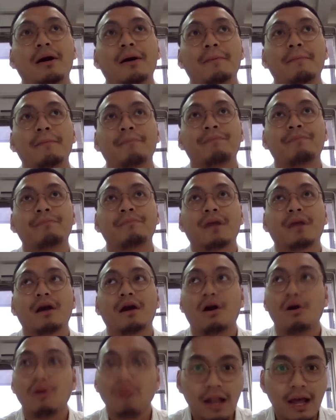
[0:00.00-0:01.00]

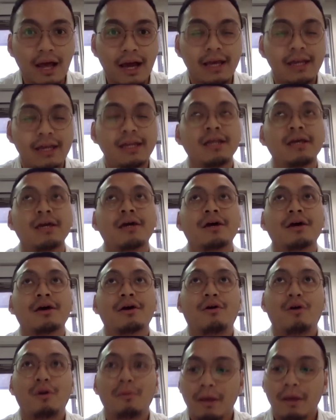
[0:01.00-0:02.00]

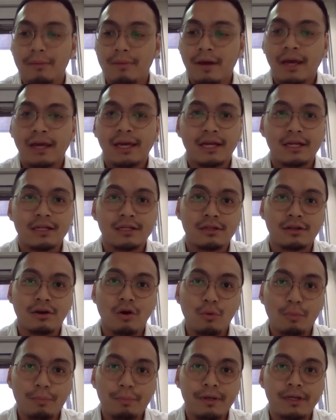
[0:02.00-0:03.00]
online, or maybe I
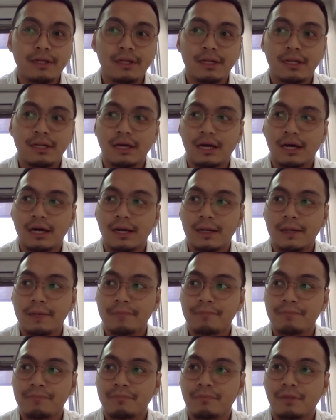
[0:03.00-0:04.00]
can open
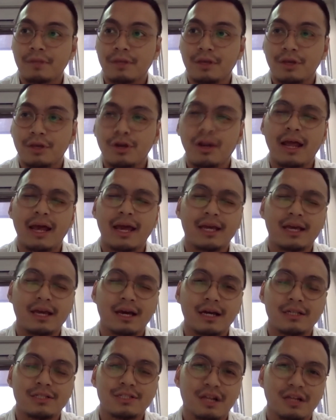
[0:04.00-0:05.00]

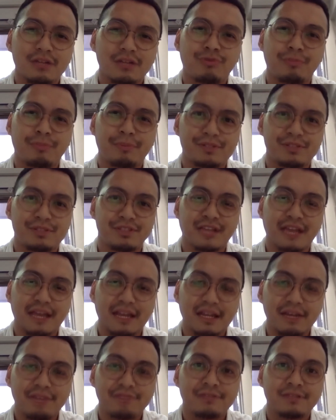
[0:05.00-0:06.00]
like sales
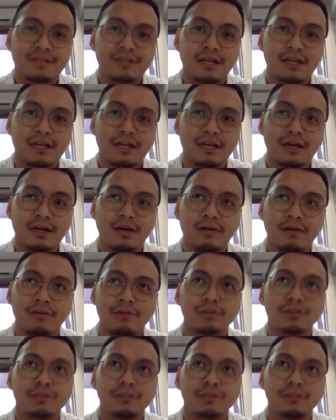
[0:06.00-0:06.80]
representatives in